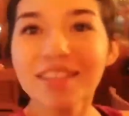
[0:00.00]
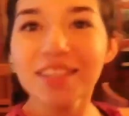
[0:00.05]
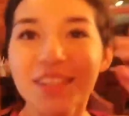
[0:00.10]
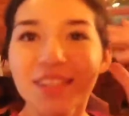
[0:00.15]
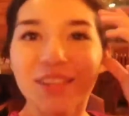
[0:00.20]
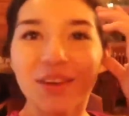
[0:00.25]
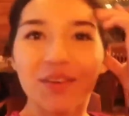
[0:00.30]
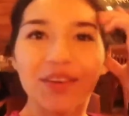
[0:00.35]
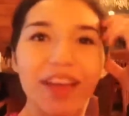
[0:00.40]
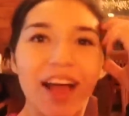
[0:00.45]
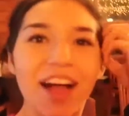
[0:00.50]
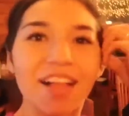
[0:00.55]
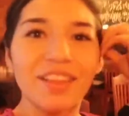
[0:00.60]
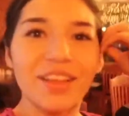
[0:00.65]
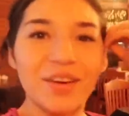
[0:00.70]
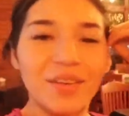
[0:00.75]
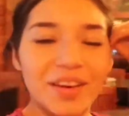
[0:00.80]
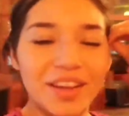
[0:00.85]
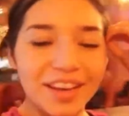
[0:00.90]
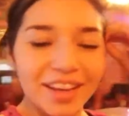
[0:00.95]
is it so
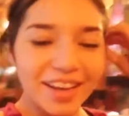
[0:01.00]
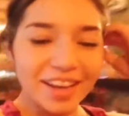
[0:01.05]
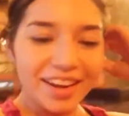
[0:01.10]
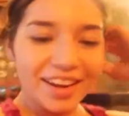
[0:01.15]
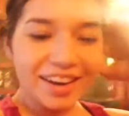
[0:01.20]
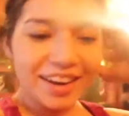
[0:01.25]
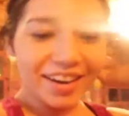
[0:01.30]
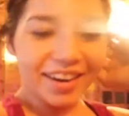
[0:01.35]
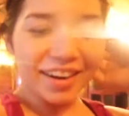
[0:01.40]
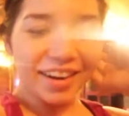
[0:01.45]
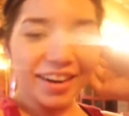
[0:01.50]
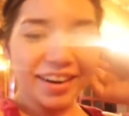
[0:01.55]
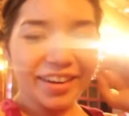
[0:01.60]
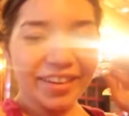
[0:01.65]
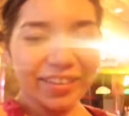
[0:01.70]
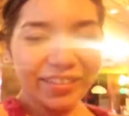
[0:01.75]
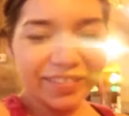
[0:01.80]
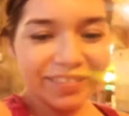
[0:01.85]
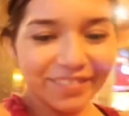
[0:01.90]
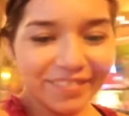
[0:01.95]
yellow in here?